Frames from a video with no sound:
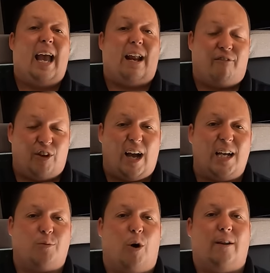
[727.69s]
And if you
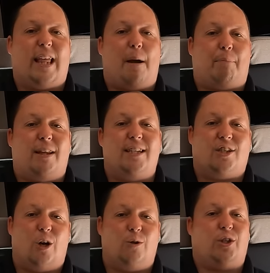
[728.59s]
guys want that, please go